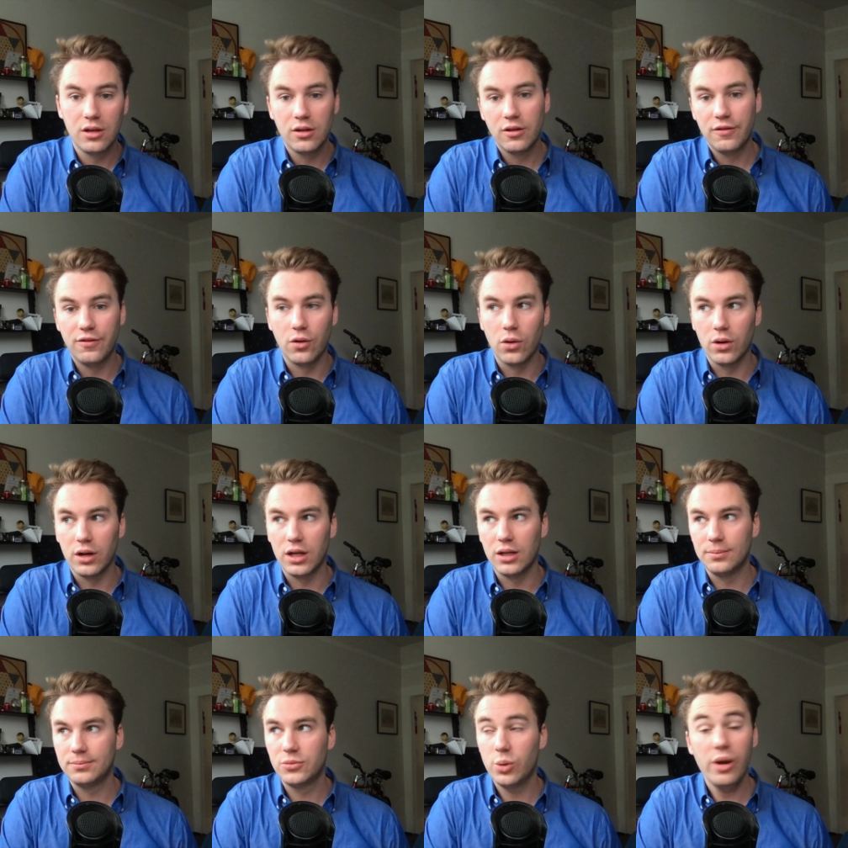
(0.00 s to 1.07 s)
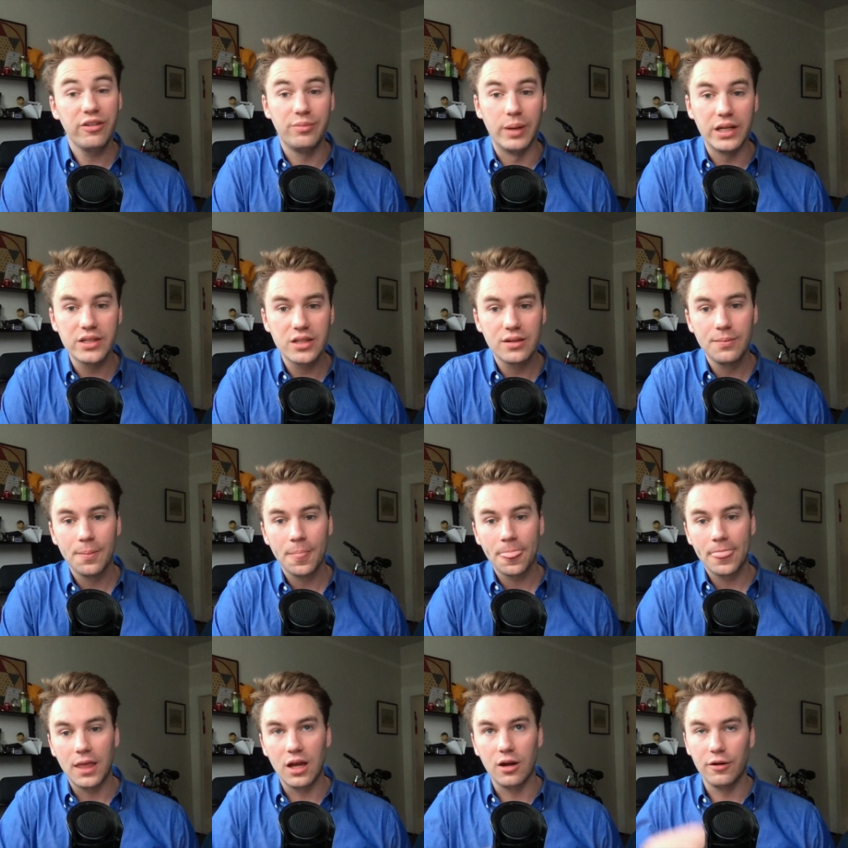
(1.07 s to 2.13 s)
12 months
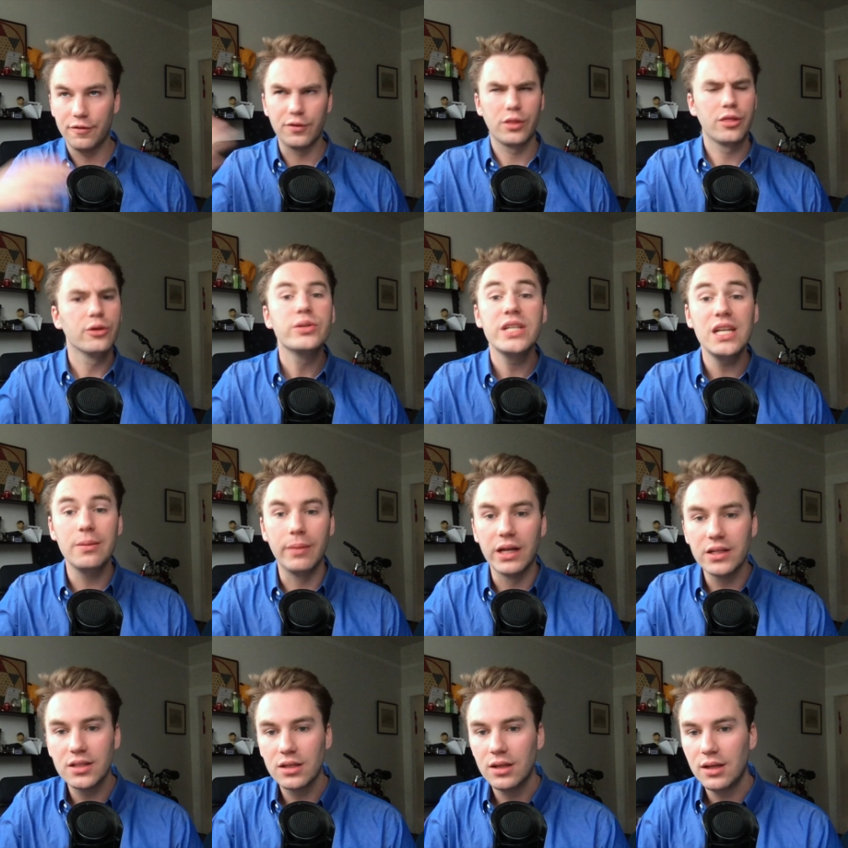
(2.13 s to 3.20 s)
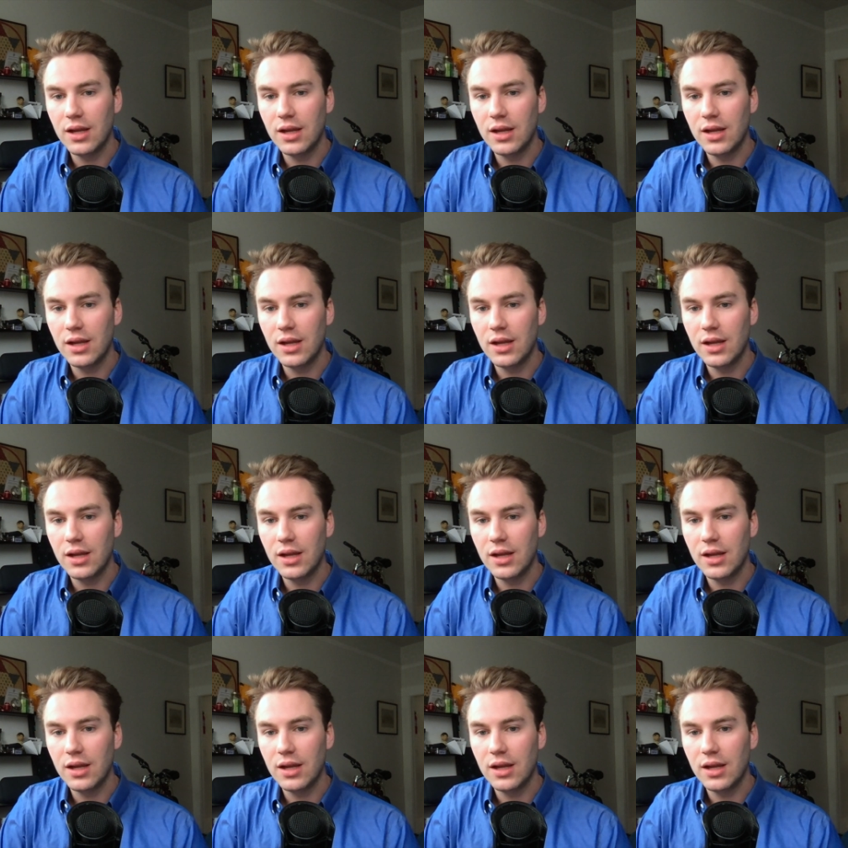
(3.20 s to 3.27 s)
or for 13 months,